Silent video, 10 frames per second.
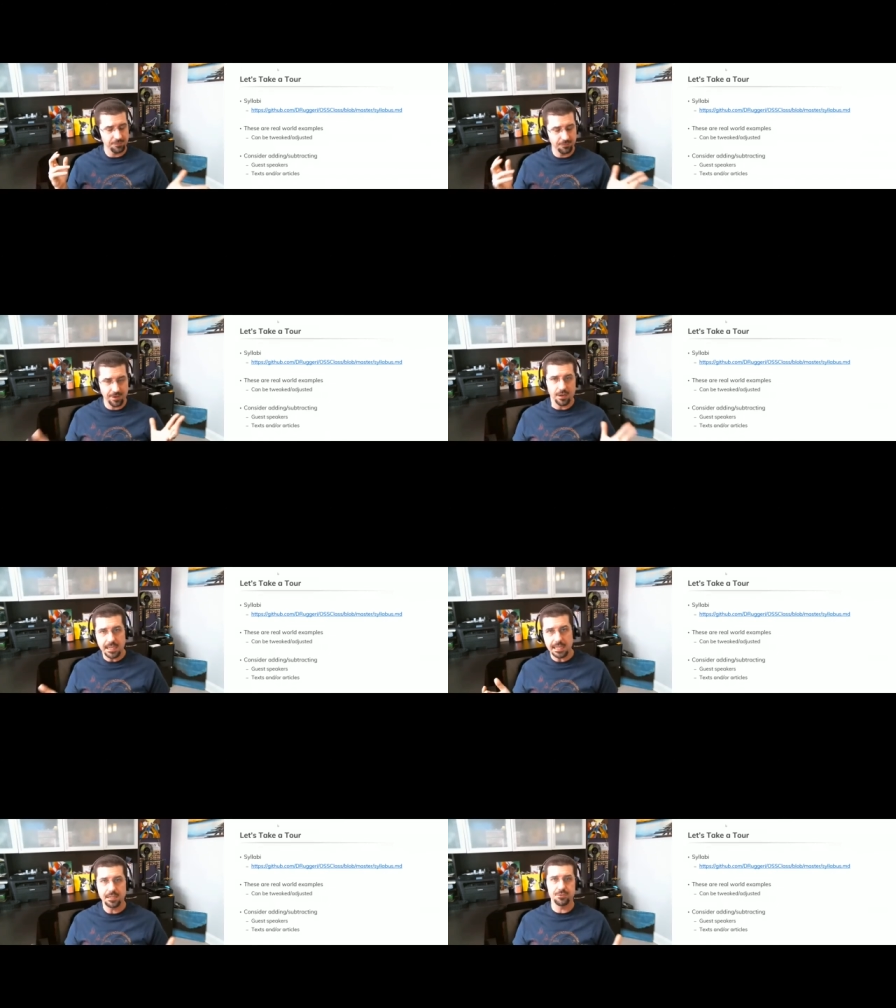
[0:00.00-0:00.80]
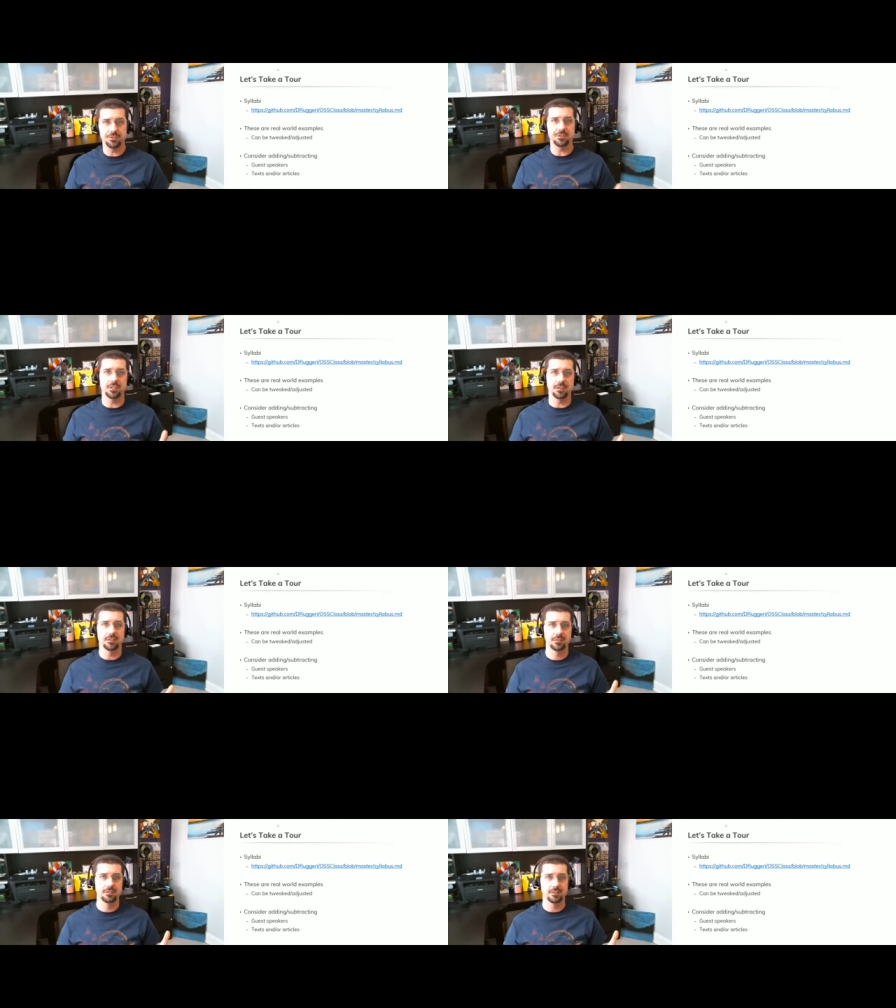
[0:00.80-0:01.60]
very interesting
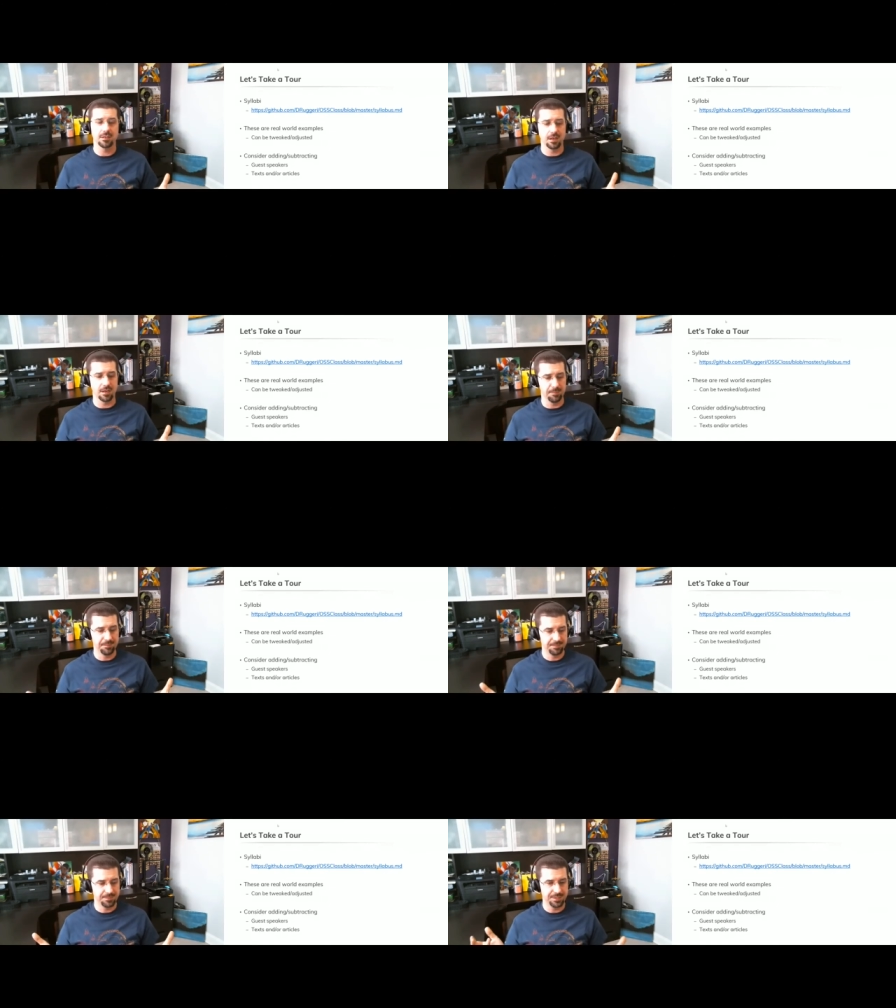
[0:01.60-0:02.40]
um,